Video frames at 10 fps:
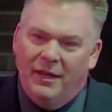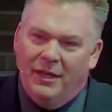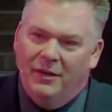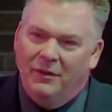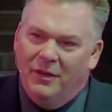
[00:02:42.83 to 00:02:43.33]
You
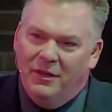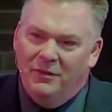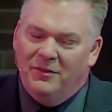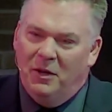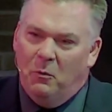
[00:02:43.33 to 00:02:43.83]
know,
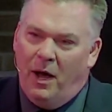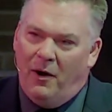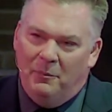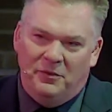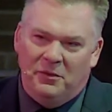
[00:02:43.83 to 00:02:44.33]
you'd say, wow,
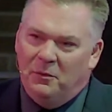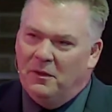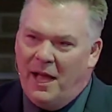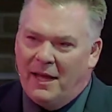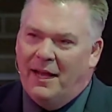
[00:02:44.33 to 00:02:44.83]
I'm so
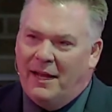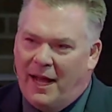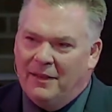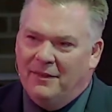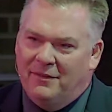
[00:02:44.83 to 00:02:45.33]
glad I
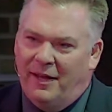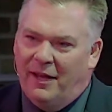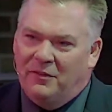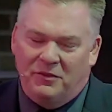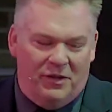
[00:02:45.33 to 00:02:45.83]
got this
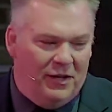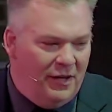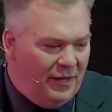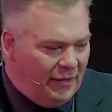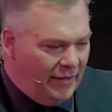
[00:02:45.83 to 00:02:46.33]
extra
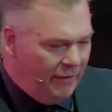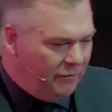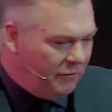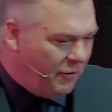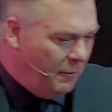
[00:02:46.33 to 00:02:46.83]

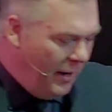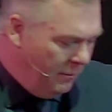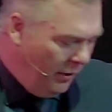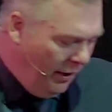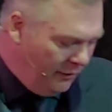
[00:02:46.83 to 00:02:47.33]
gift from my
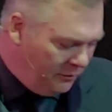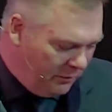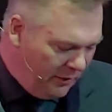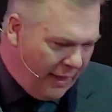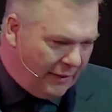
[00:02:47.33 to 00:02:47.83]
boss.
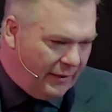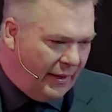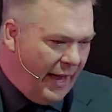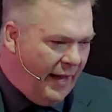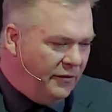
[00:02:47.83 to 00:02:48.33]
Well, that
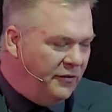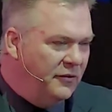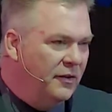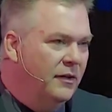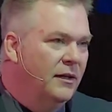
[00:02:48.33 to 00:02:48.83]

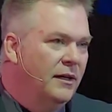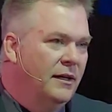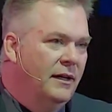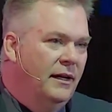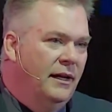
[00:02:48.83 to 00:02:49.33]
last
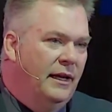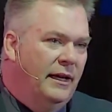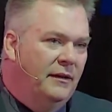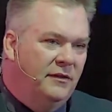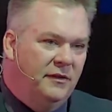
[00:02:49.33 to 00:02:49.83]

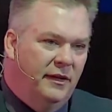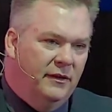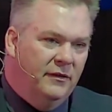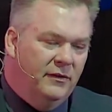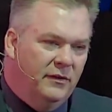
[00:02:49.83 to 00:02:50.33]

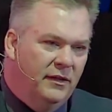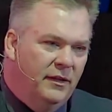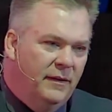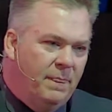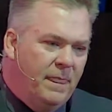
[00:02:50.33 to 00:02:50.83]
instance
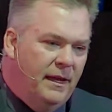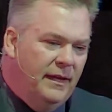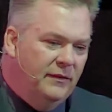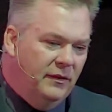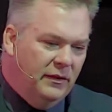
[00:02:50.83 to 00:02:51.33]

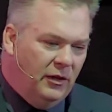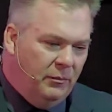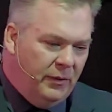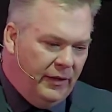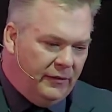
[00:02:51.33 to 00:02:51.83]
is a little
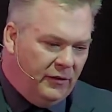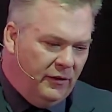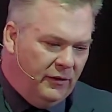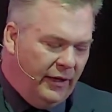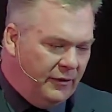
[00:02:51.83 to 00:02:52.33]
bit
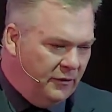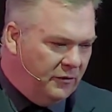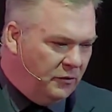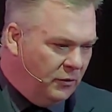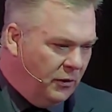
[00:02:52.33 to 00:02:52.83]
like the
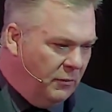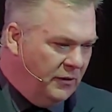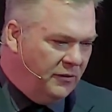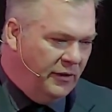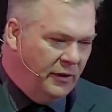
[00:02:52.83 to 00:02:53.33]
story we
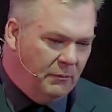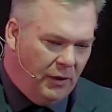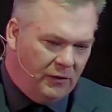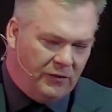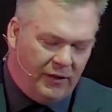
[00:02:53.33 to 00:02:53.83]
see in
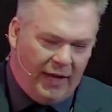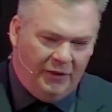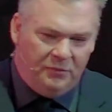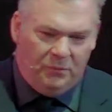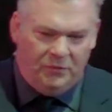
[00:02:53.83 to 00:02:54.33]
Mark's
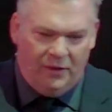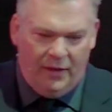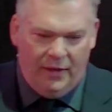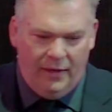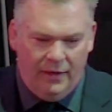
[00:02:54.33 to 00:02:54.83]
gospel
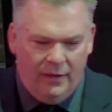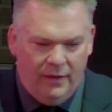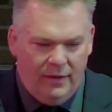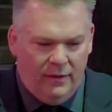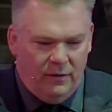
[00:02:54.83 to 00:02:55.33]
today.
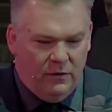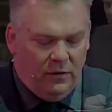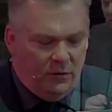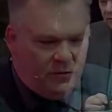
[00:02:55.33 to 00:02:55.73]
You